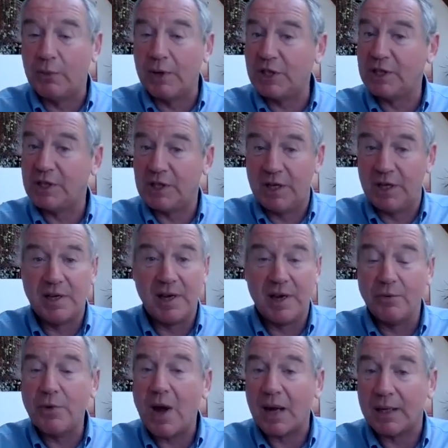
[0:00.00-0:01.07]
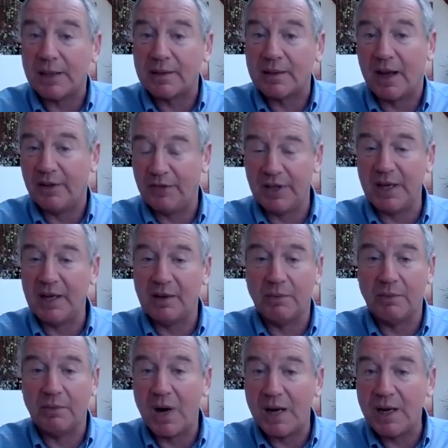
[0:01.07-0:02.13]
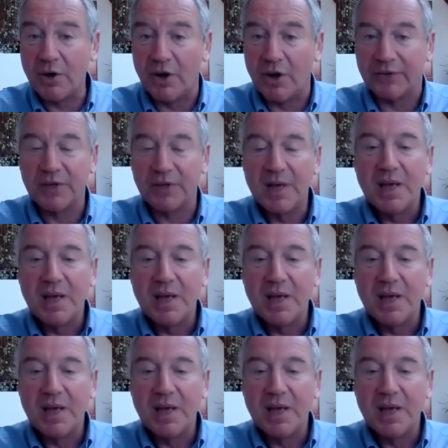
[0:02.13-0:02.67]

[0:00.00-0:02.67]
which is in their right. I think, why not?